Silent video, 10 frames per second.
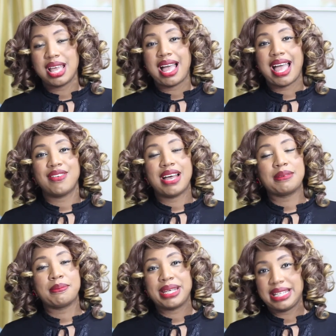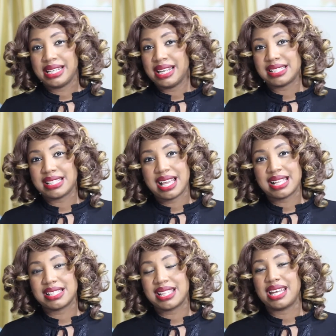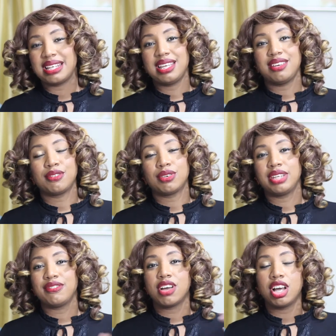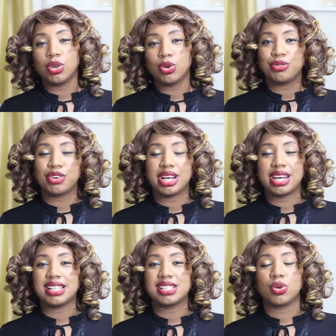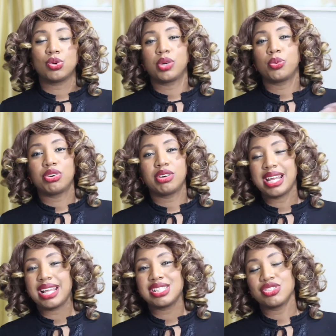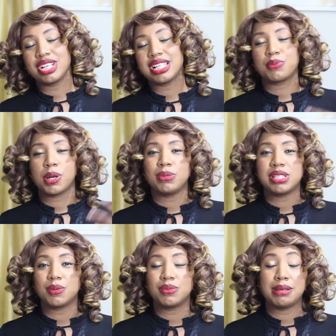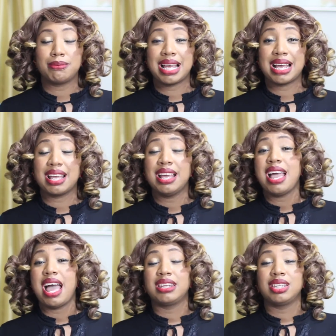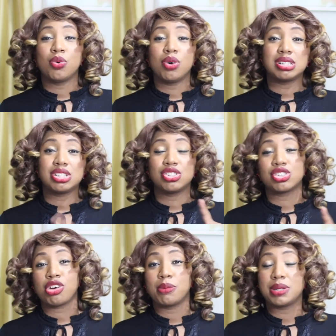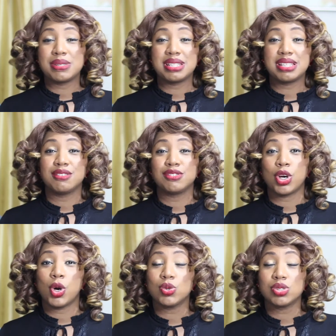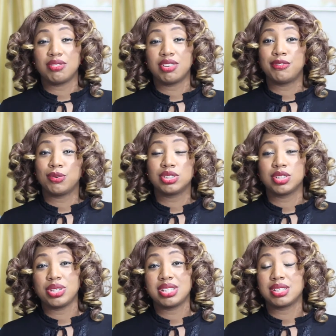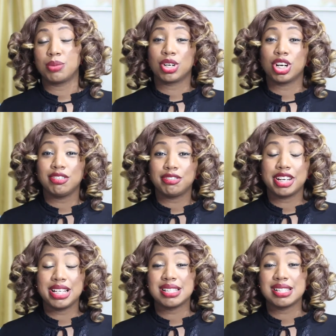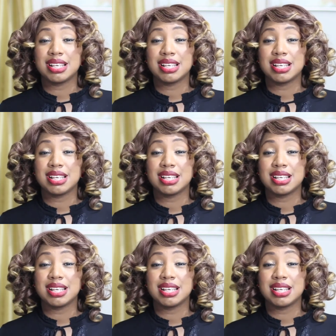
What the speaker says: I've had many clients ask that they've gone out for a night out, they wore a nice dress, probably something black, and they want to just crop themselves out of a photo with some girlfriends